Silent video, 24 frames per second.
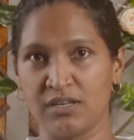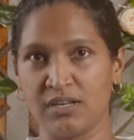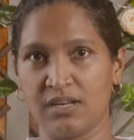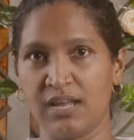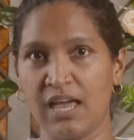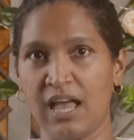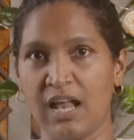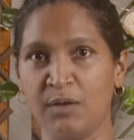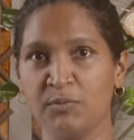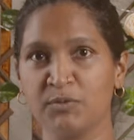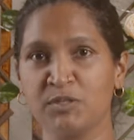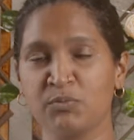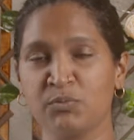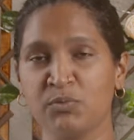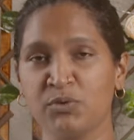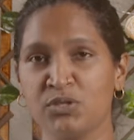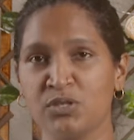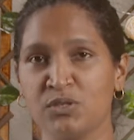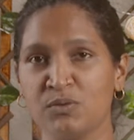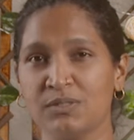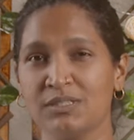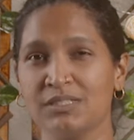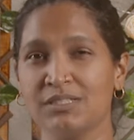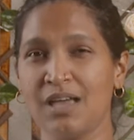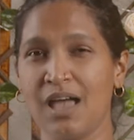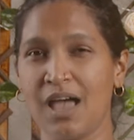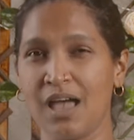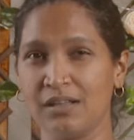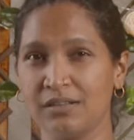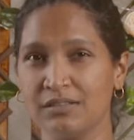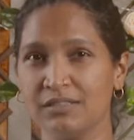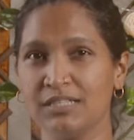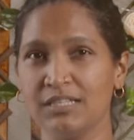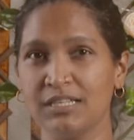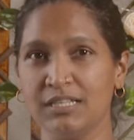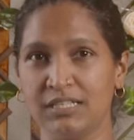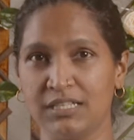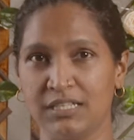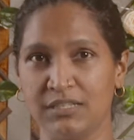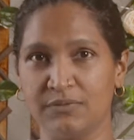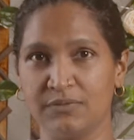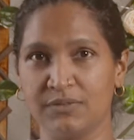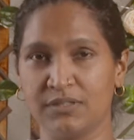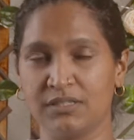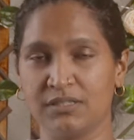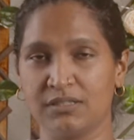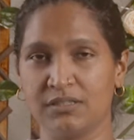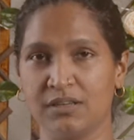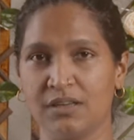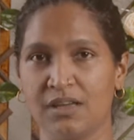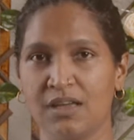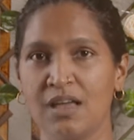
and helps produce healthy leaves.